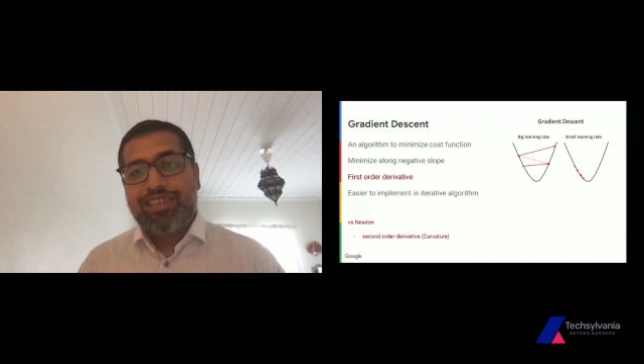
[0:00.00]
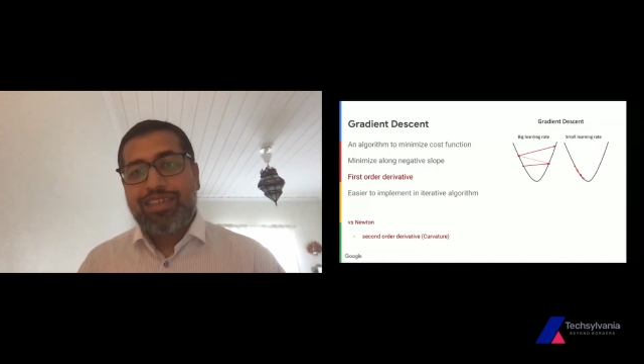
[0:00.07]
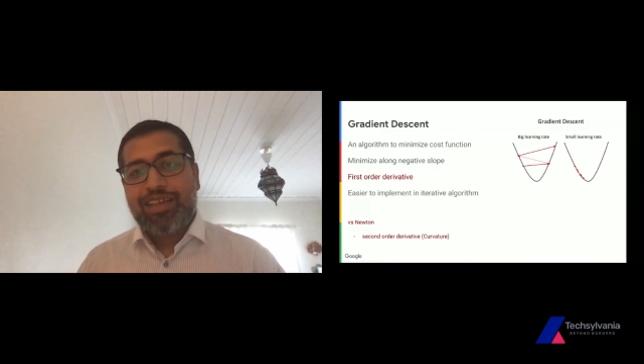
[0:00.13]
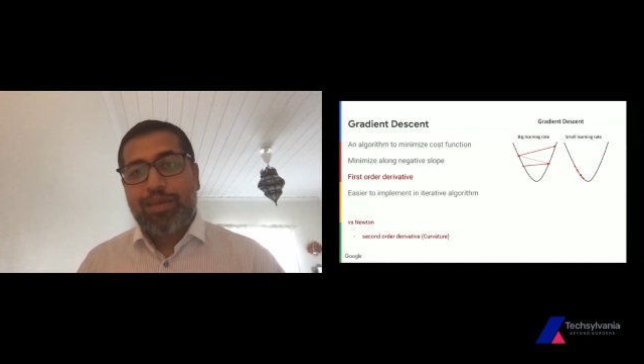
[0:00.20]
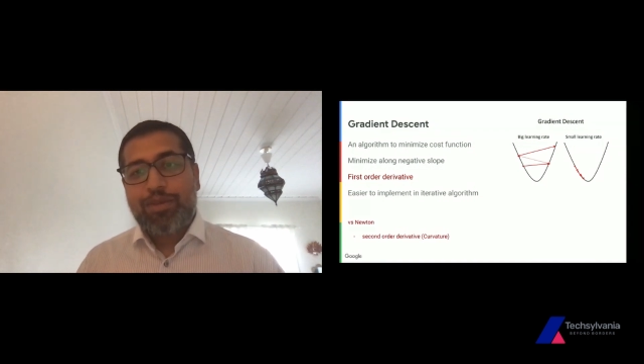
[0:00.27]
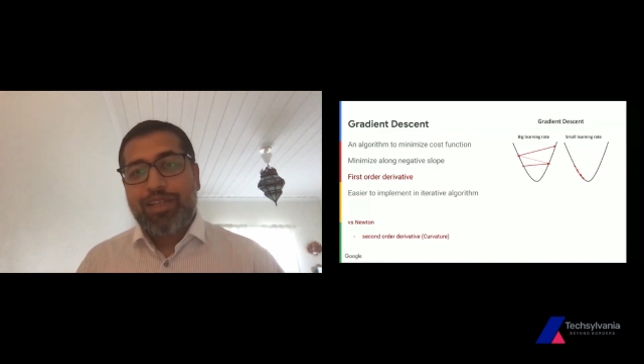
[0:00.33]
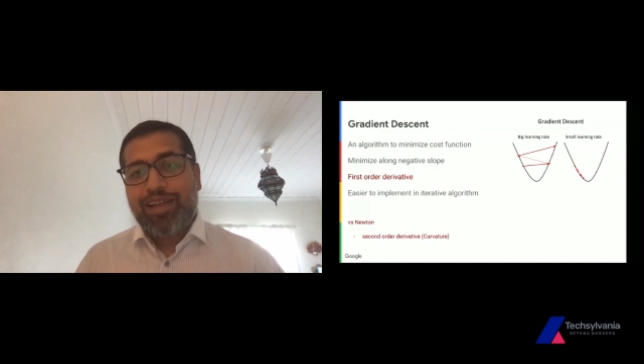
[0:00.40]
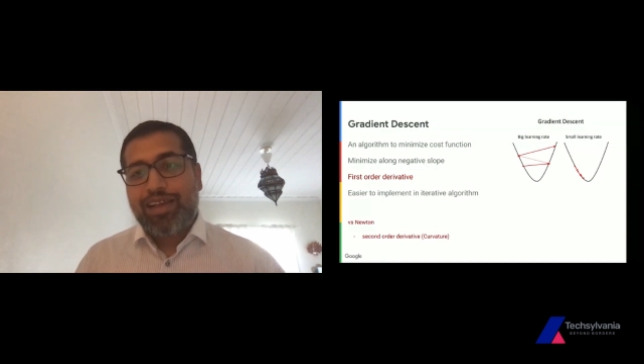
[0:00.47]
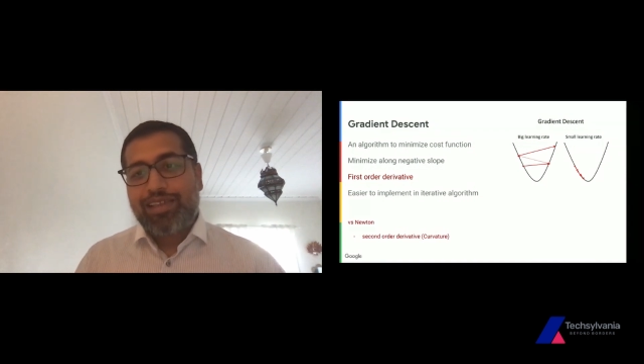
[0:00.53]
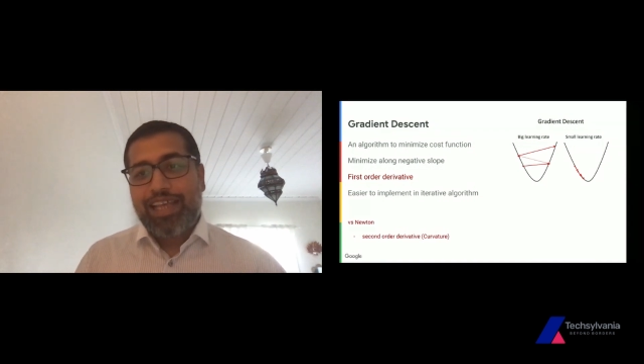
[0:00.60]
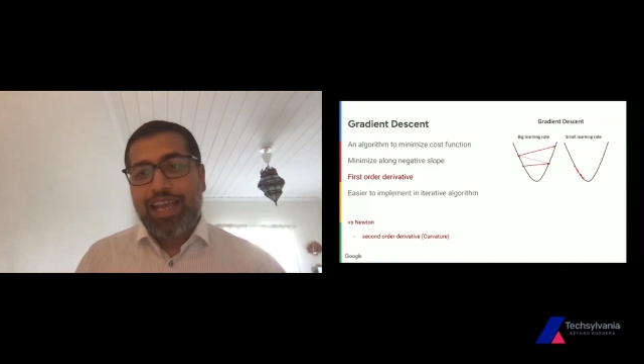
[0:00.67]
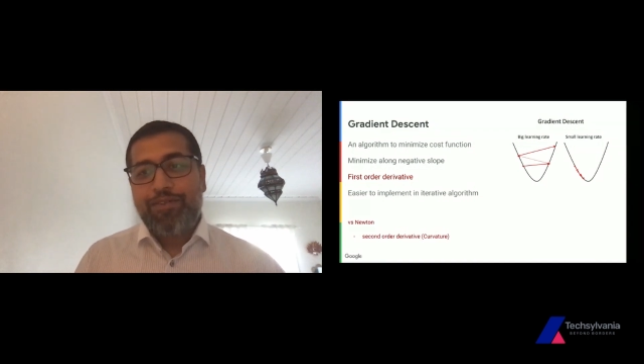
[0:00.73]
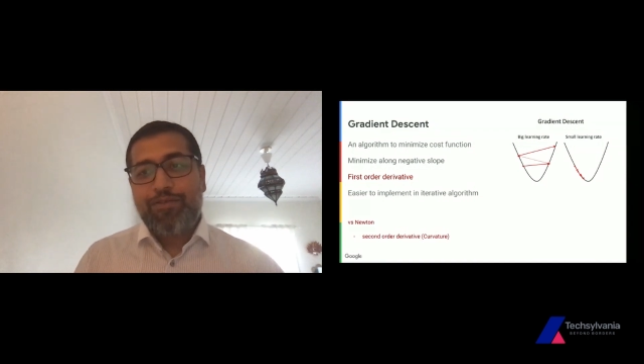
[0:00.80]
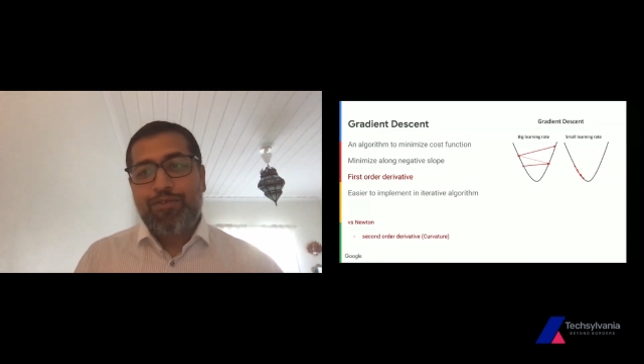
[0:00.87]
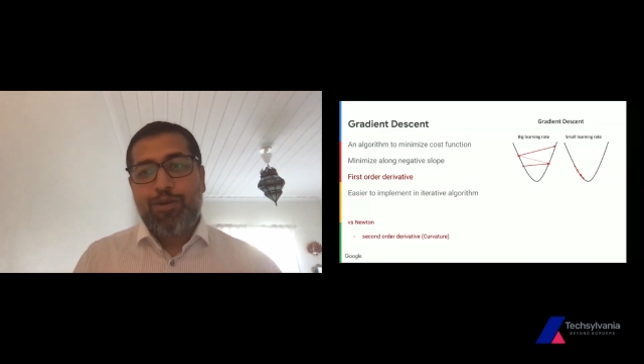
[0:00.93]
I mean,
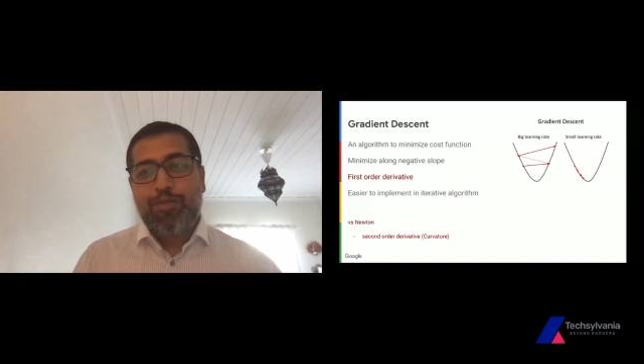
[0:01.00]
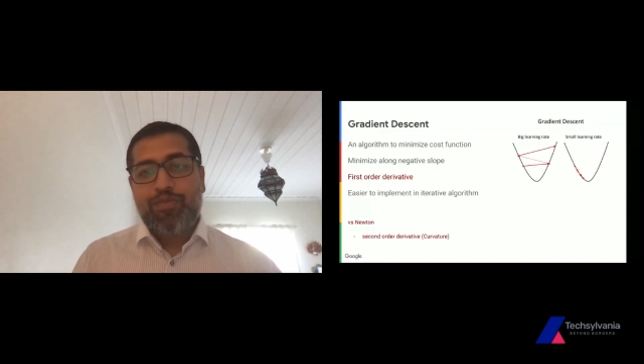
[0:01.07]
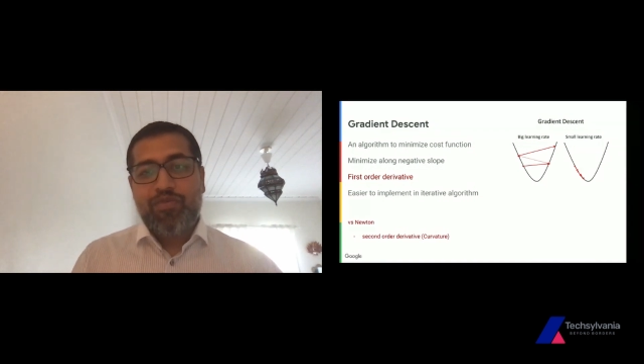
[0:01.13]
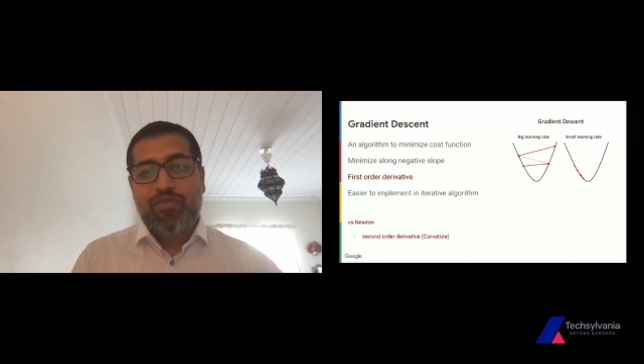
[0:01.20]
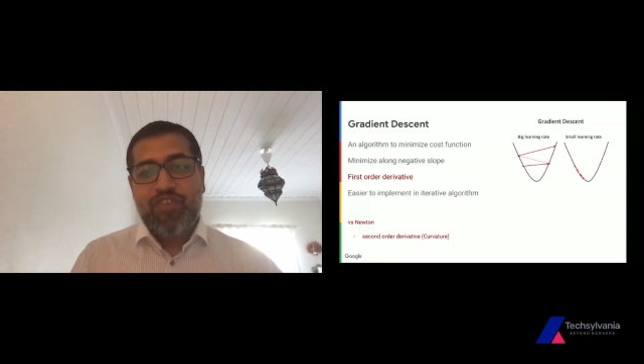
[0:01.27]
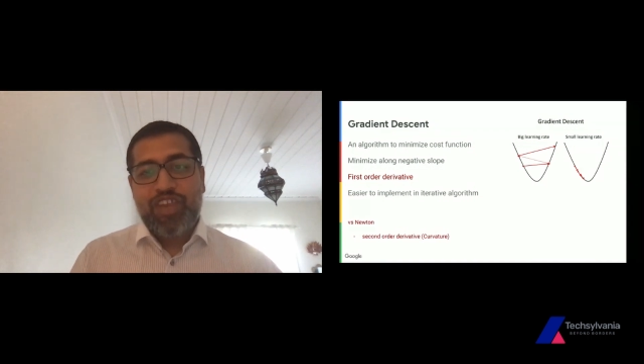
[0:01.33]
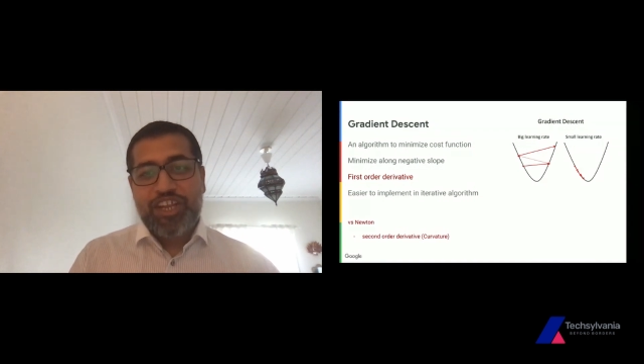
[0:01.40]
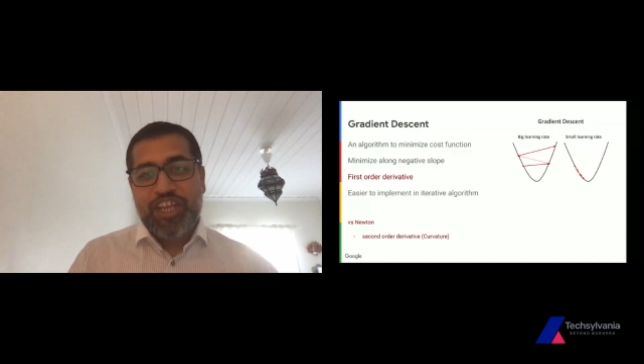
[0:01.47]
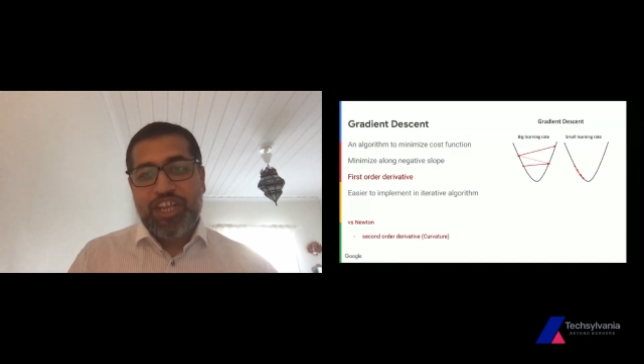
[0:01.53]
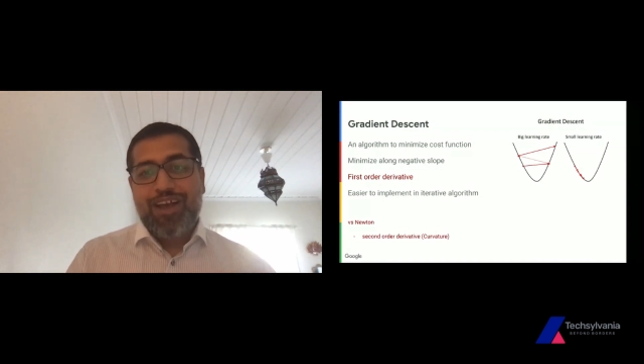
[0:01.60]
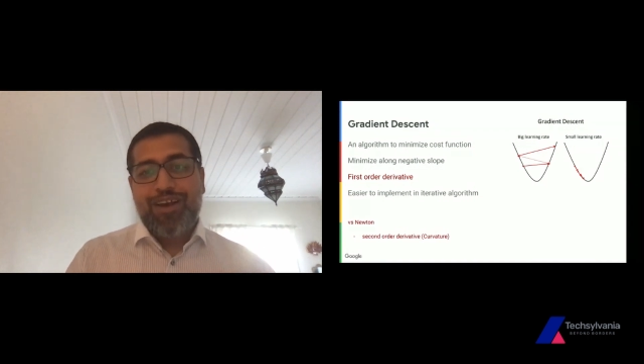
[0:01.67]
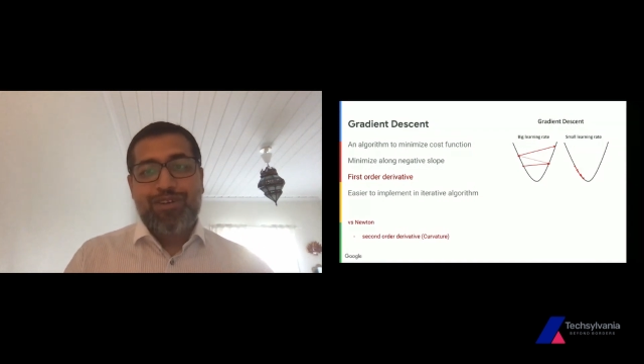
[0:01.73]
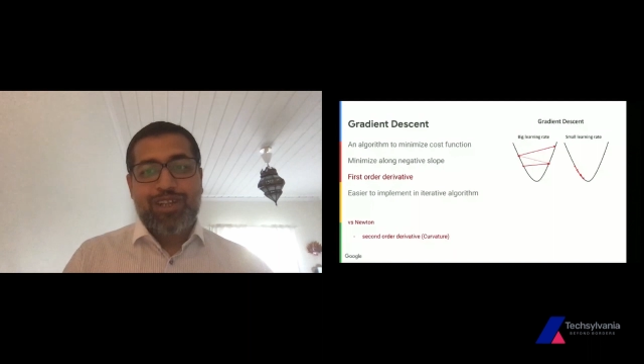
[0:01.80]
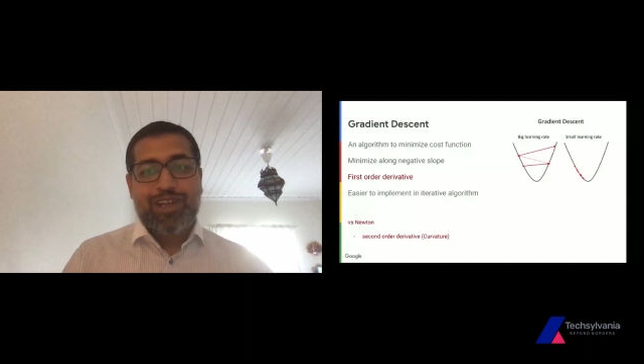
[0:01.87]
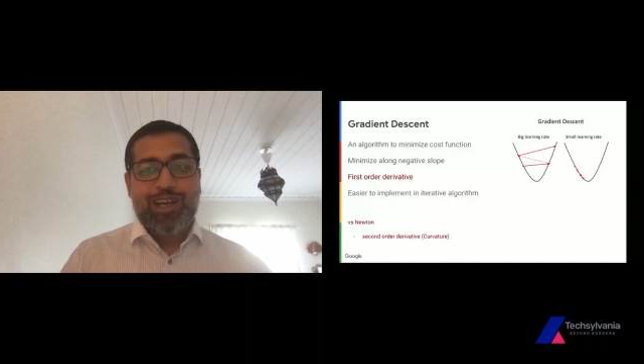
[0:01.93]
aside from figuring out